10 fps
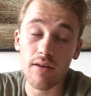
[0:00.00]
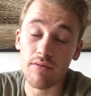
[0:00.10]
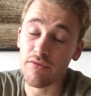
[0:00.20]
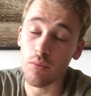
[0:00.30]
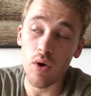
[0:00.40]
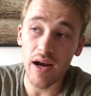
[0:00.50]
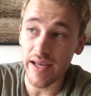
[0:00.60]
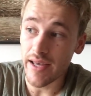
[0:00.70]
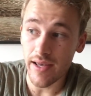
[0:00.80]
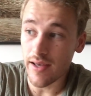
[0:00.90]
from what I
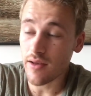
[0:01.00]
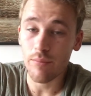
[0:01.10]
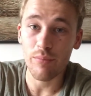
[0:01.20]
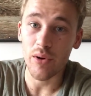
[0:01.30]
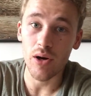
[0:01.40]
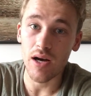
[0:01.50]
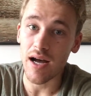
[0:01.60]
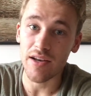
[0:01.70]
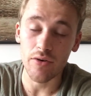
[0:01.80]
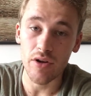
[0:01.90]
hear, but I
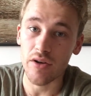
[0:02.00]
don't know.